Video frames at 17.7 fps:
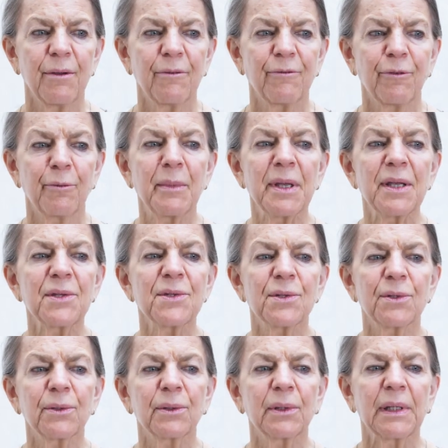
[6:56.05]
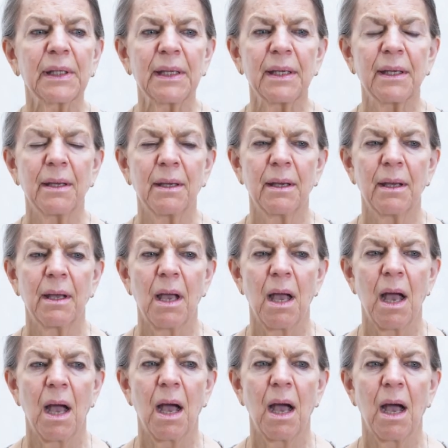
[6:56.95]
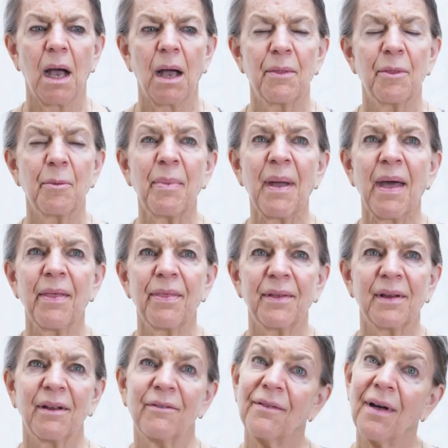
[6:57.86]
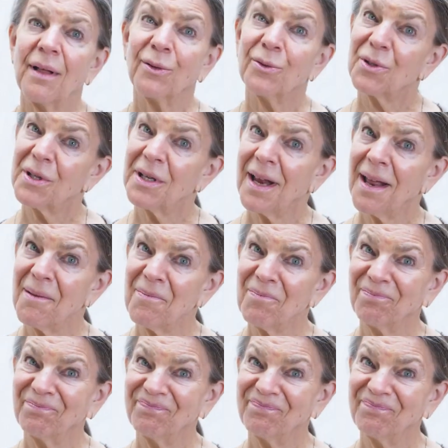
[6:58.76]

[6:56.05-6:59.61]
for me certainly, the path that I follow today.